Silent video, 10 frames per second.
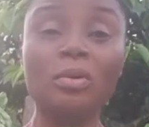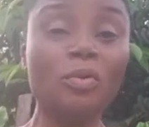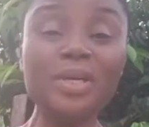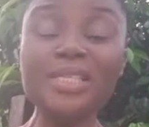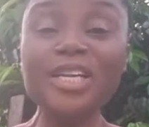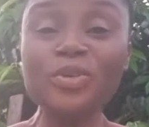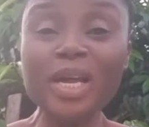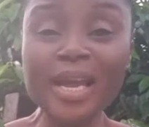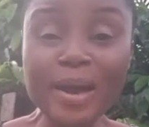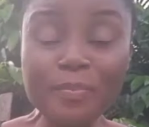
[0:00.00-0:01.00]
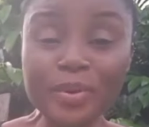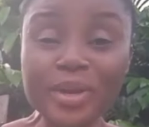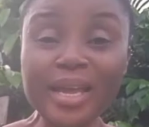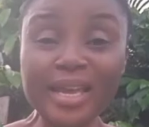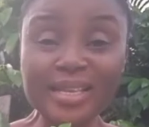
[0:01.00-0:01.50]
What actually happened
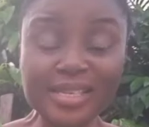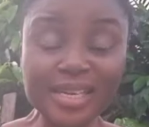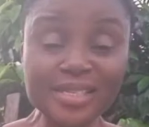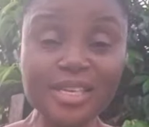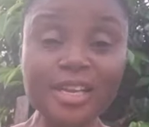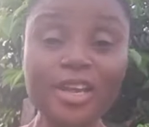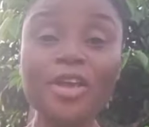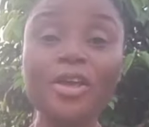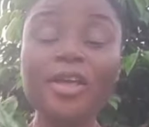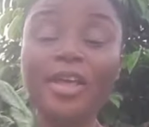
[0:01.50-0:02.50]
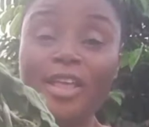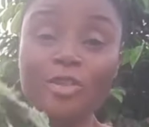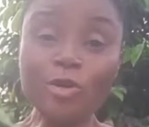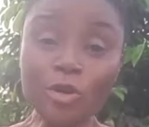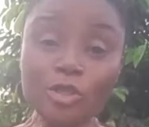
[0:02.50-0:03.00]
is that it
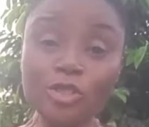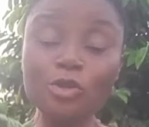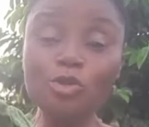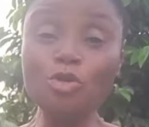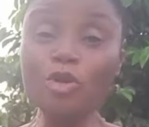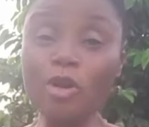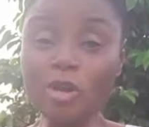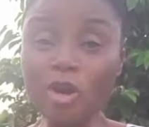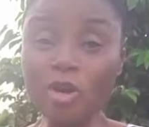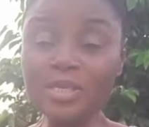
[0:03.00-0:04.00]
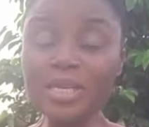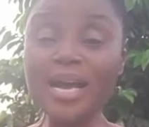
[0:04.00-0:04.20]
goes to your lungs